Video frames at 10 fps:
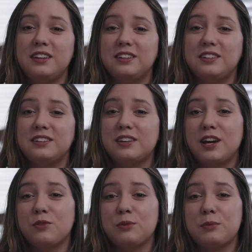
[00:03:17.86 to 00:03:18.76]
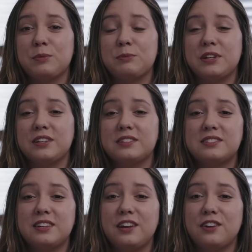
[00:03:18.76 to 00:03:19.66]
And I remember being
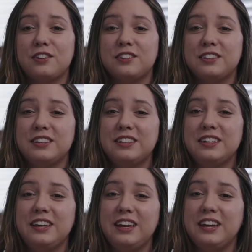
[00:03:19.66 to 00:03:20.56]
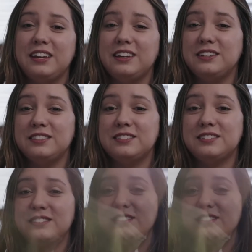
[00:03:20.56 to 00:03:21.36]
scared, and